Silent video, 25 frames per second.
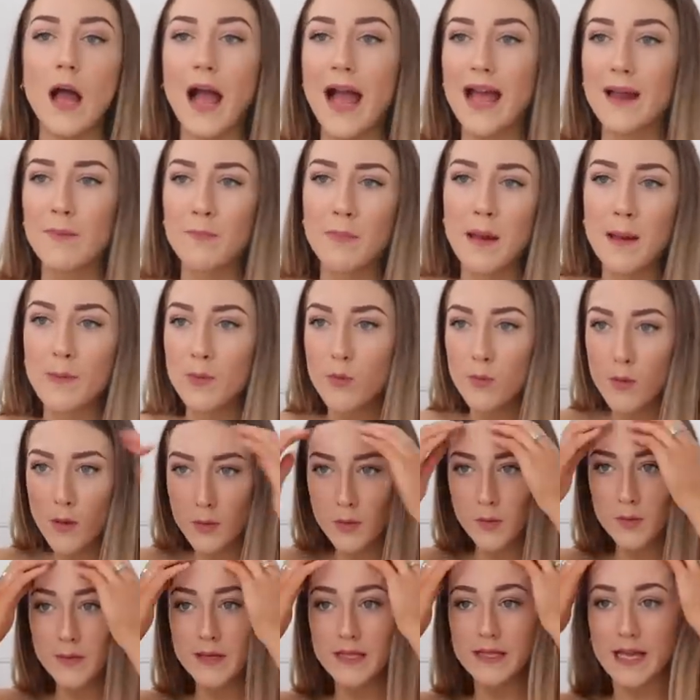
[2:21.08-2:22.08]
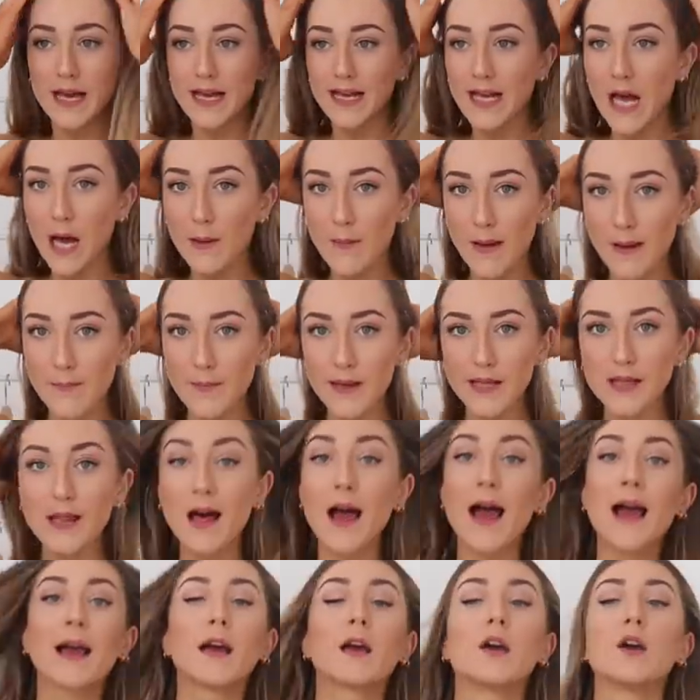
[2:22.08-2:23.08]
And people probably like come at me
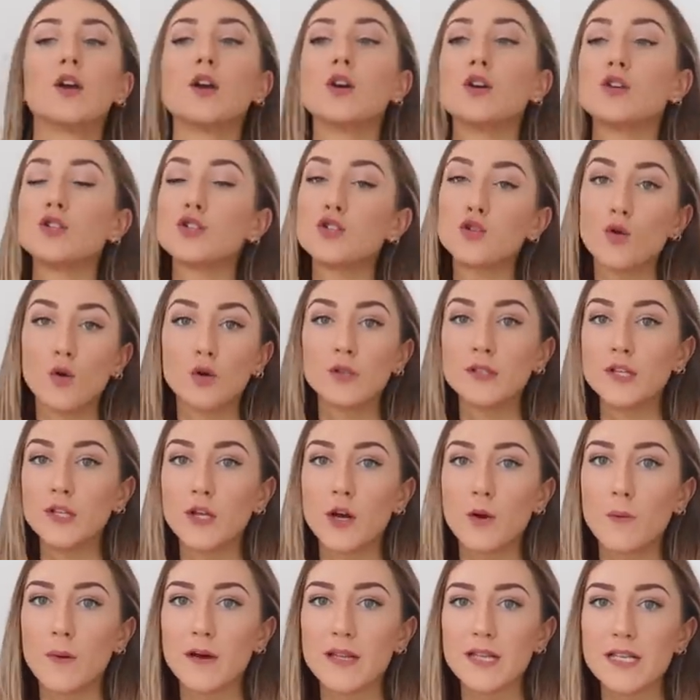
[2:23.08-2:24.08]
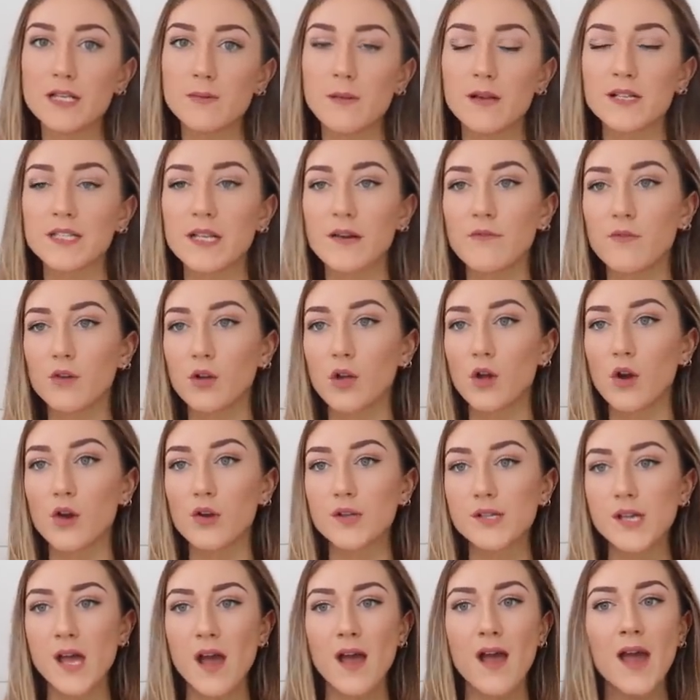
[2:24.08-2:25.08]
like, surely you don't wear this much Zaful
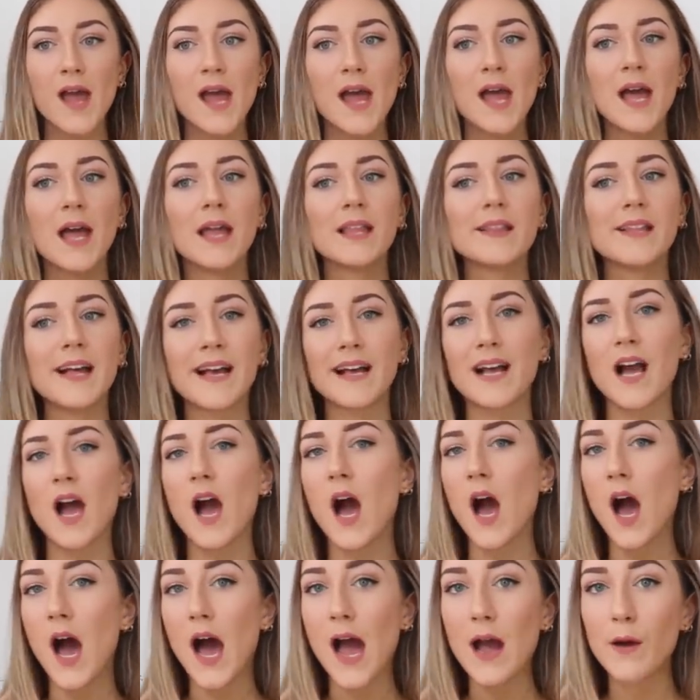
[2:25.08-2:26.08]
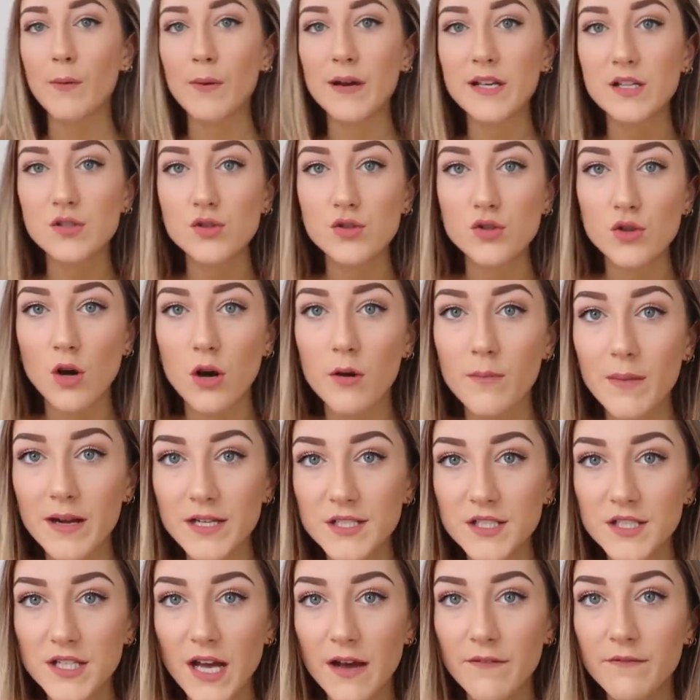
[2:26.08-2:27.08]
clothes. Like, I wear so
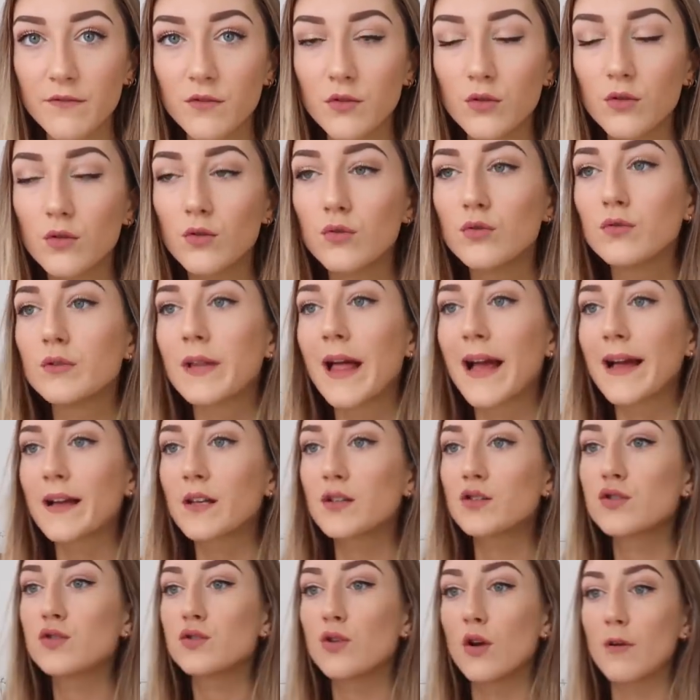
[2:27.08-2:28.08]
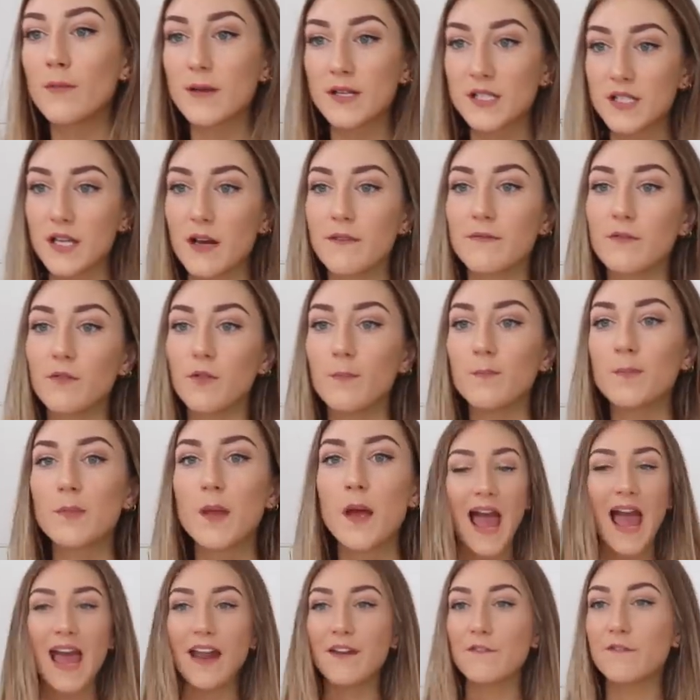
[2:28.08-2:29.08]
much Zaful, like so much Zaful.
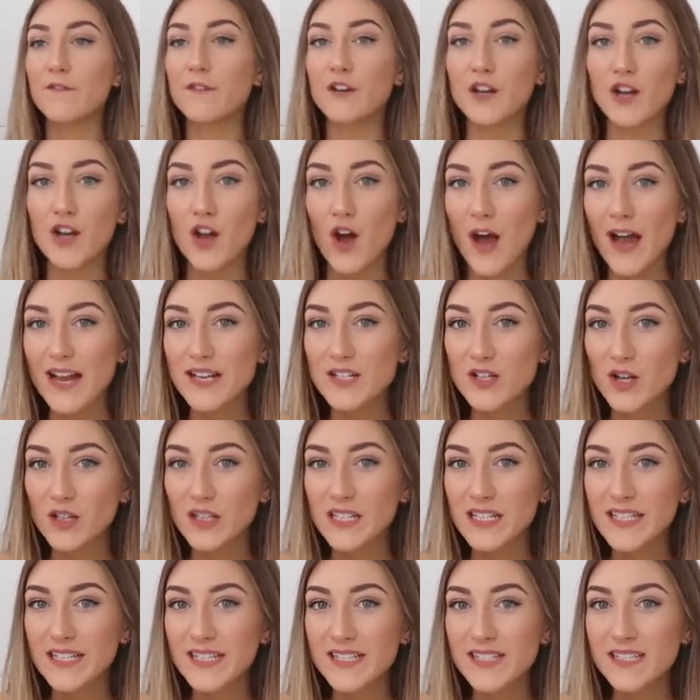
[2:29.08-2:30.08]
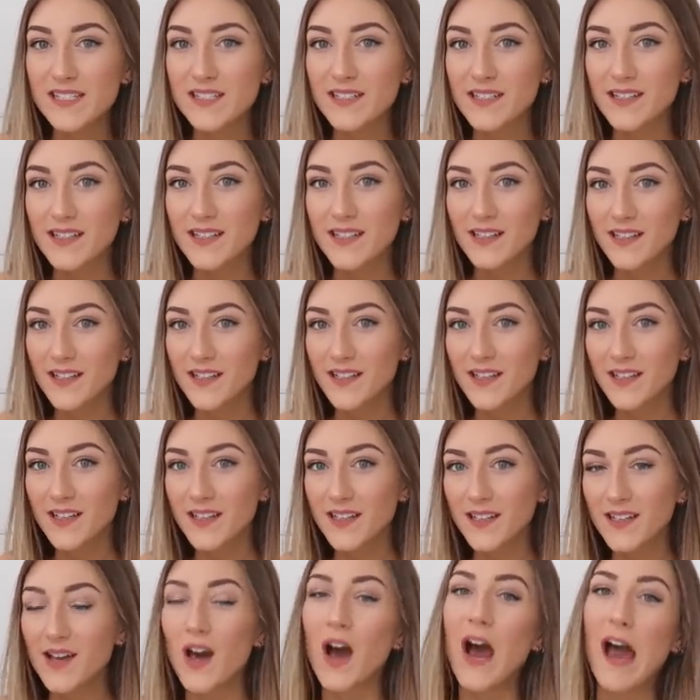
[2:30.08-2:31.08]
And for $9,
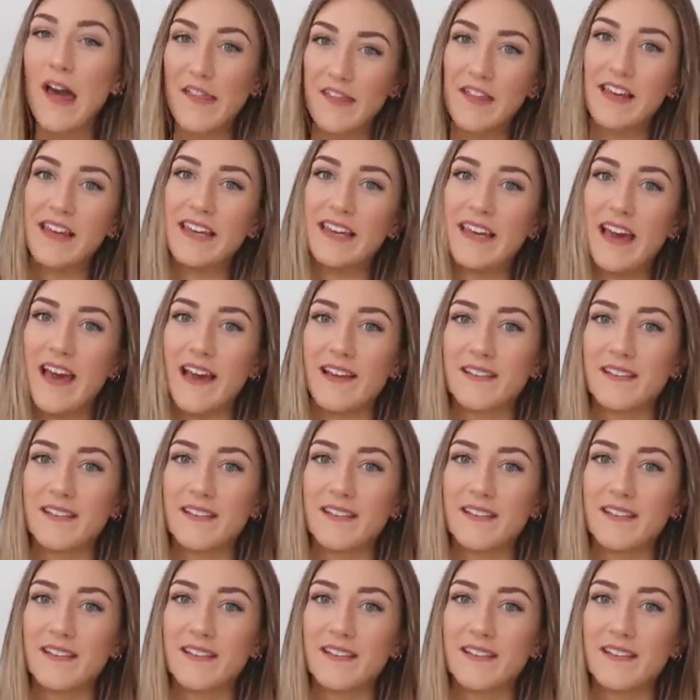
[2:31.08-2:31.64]
I think